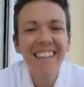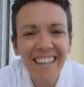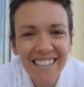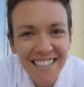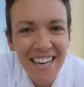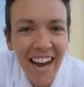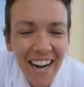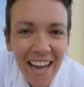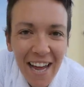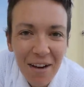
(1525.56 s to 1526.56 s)
It's 9
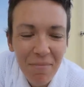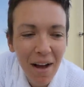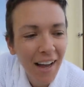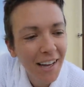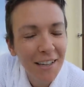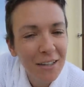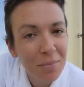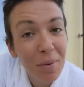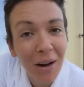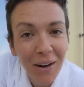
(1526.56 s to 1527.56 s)
a.m. I had a little
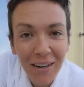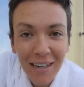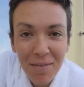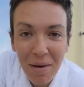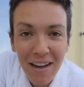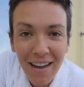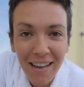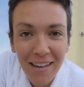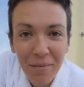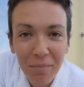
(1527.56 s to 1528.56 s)
party in
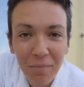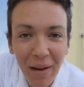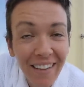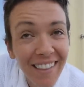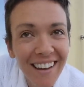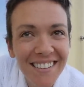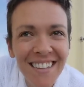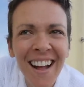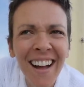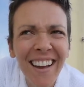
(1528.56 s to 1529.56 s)
my bed last
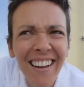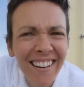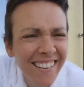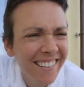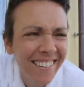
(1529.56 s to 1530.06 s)
night.